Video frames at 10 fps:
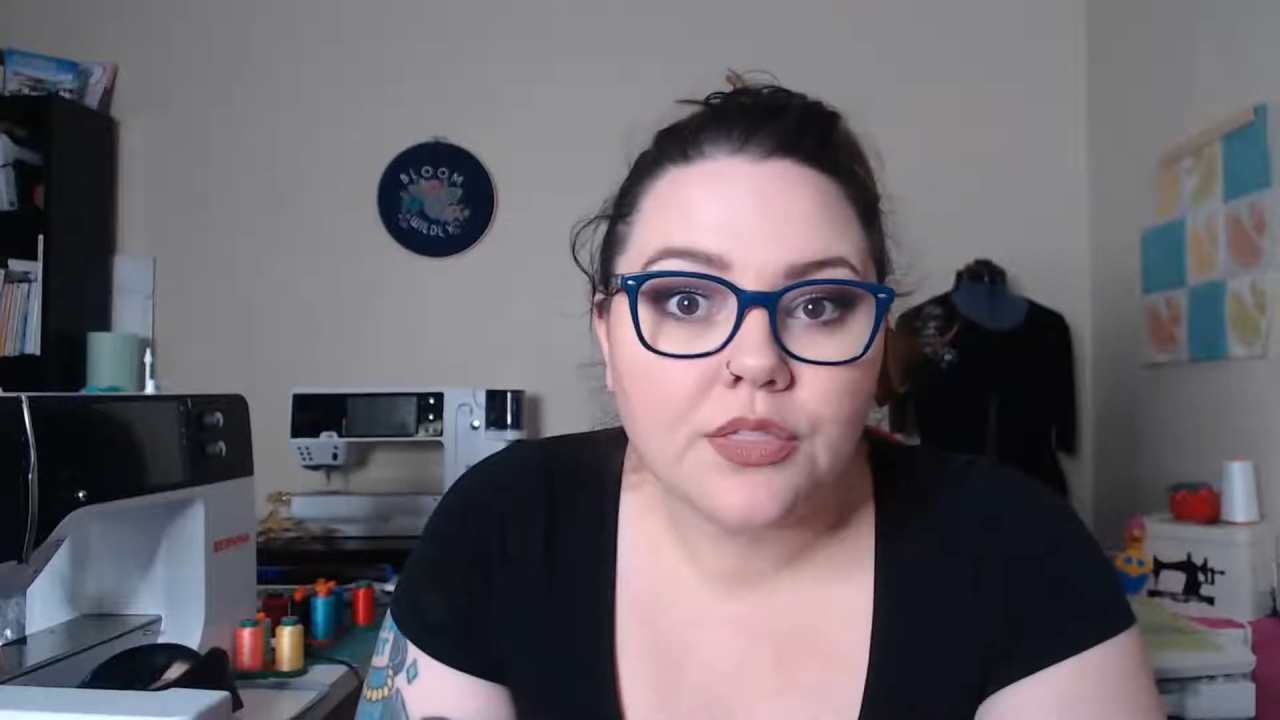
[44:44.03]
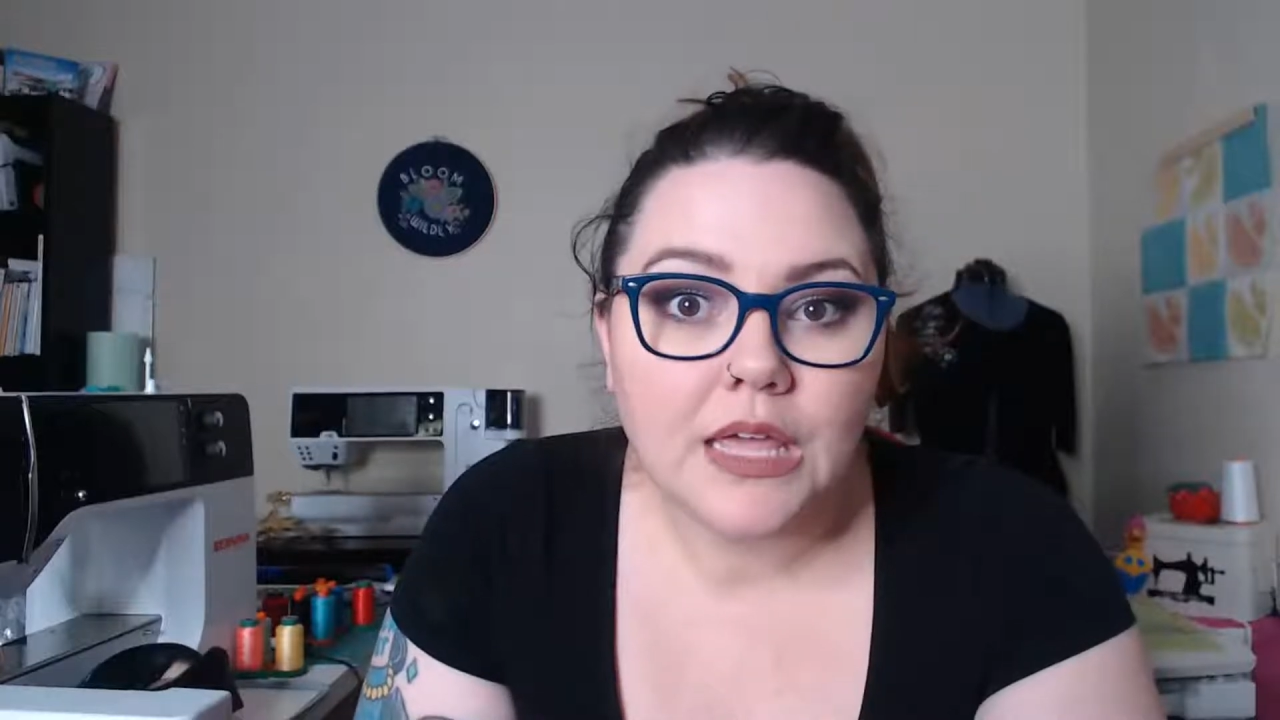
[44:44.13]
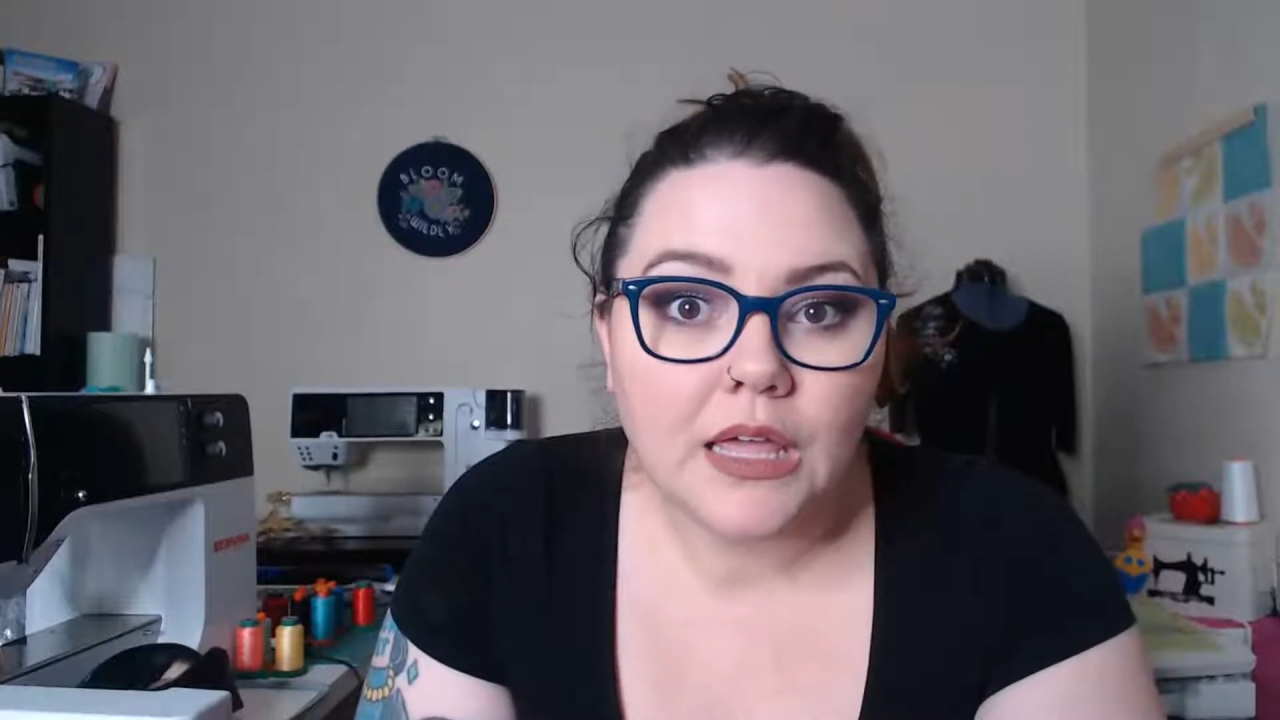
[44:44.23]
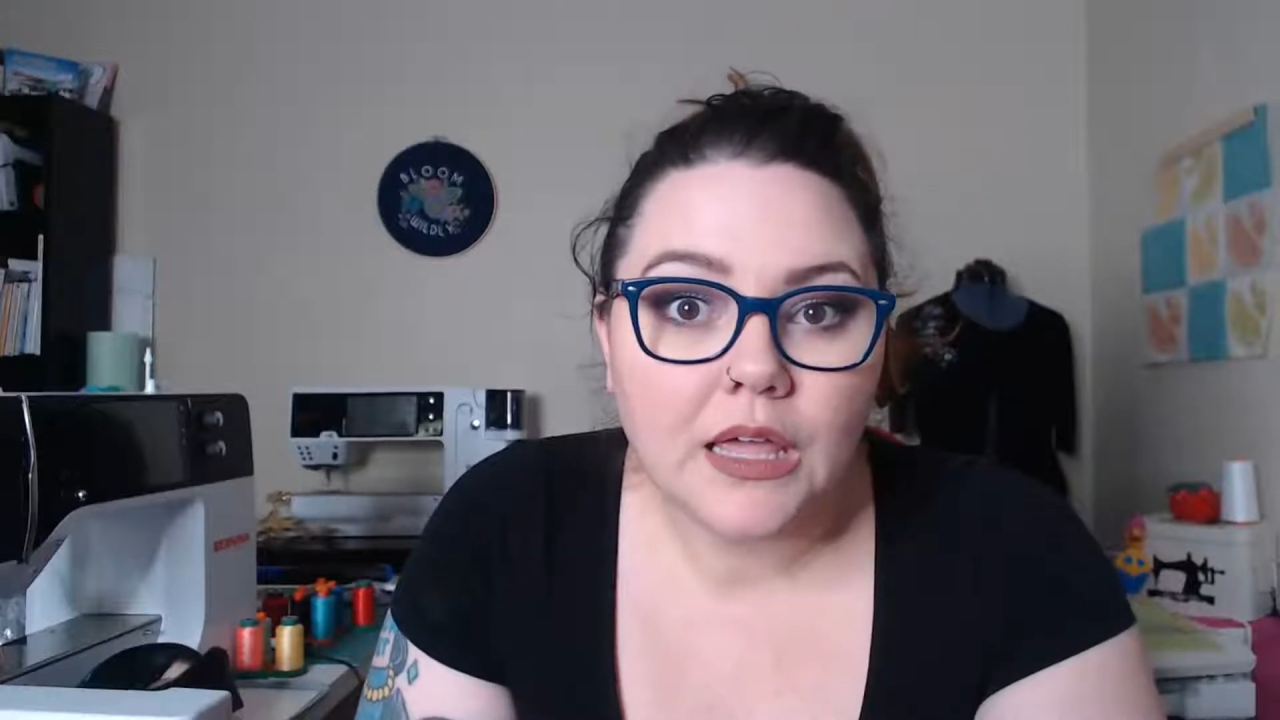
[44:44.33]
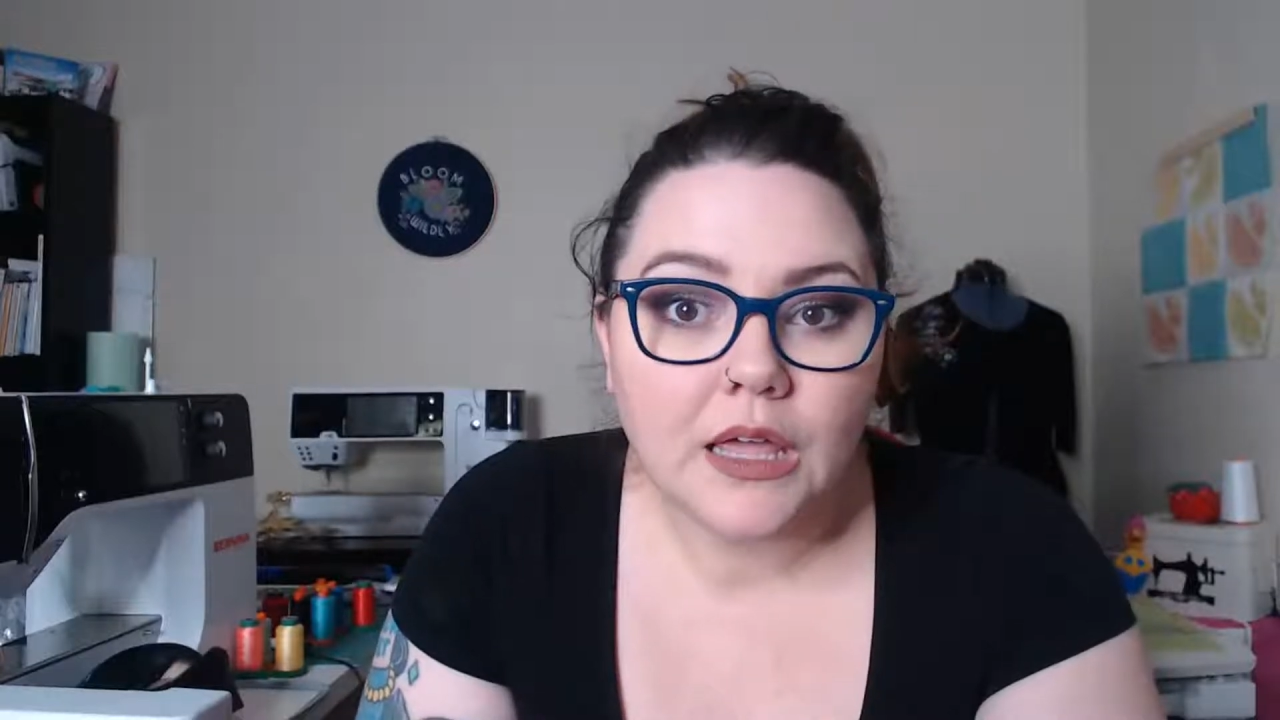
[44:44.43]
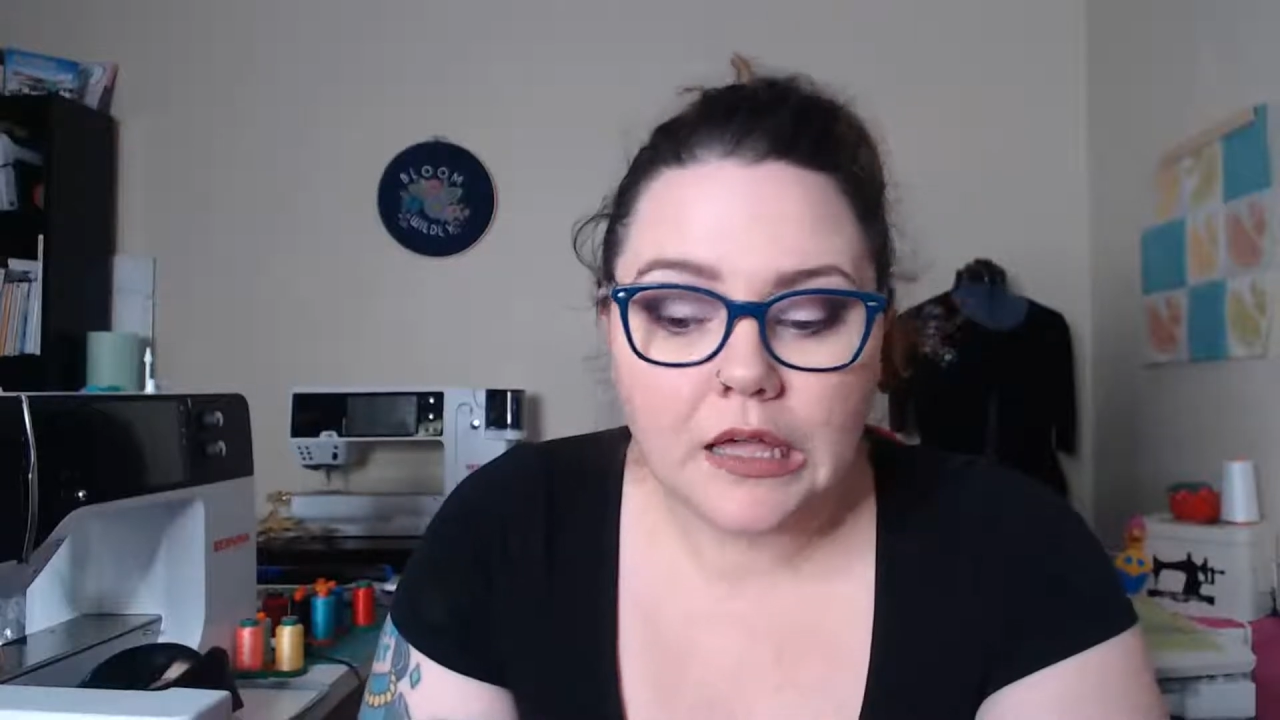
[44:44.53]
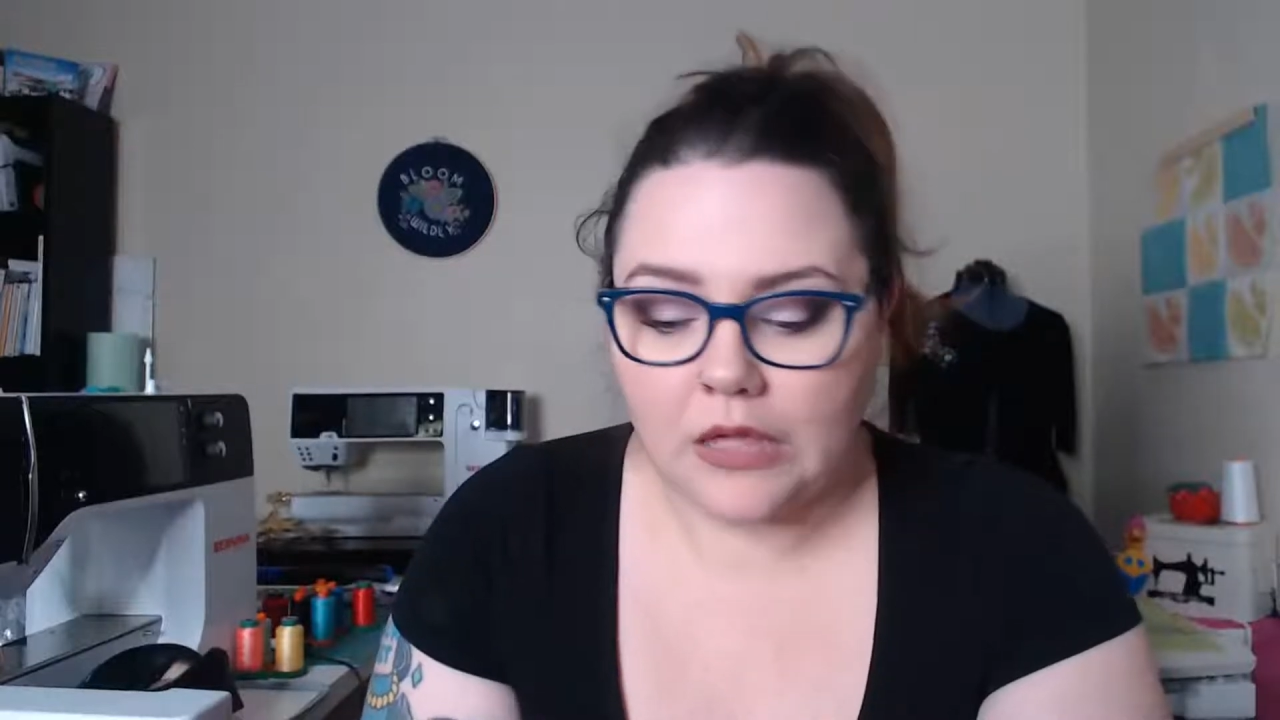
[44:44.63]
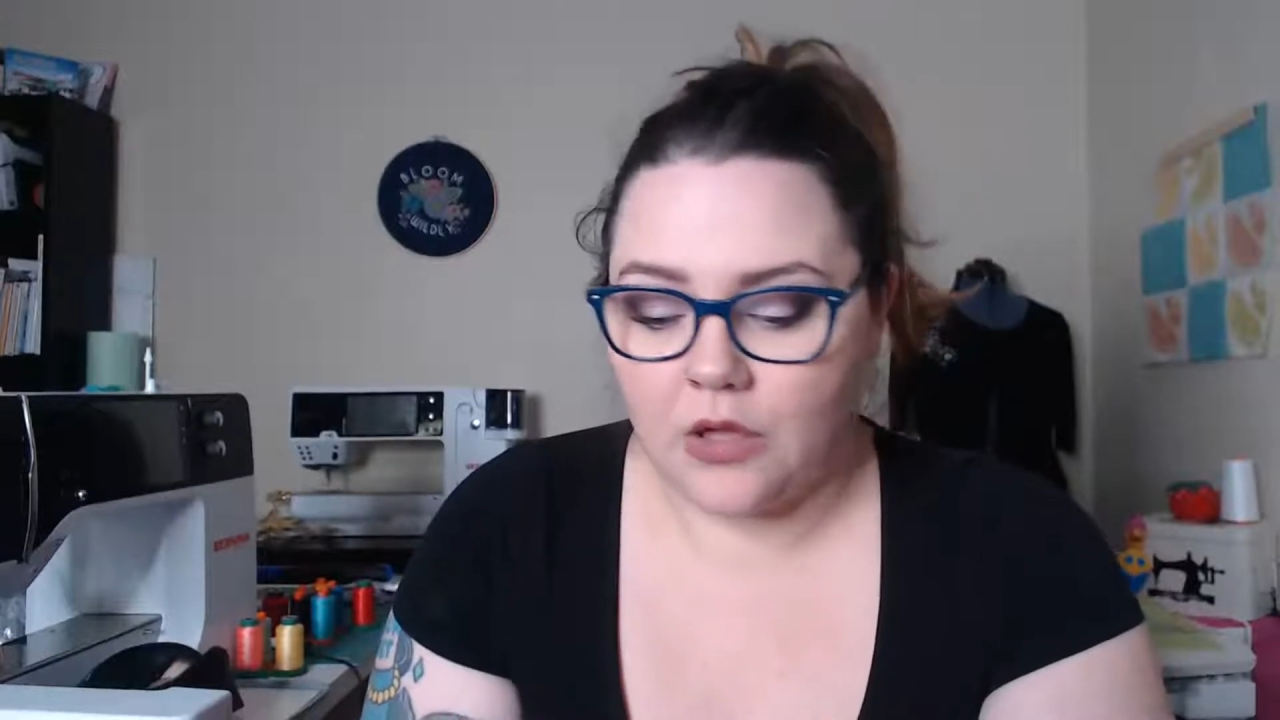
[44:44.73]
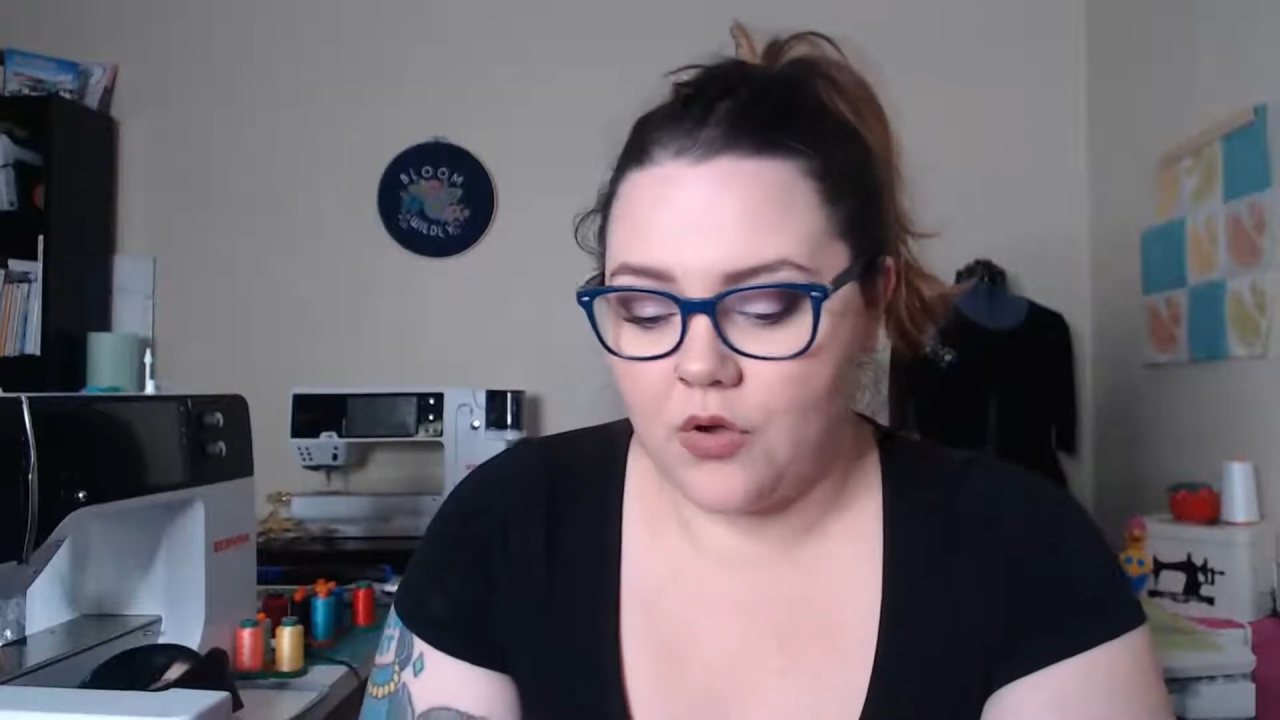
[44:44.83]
thing,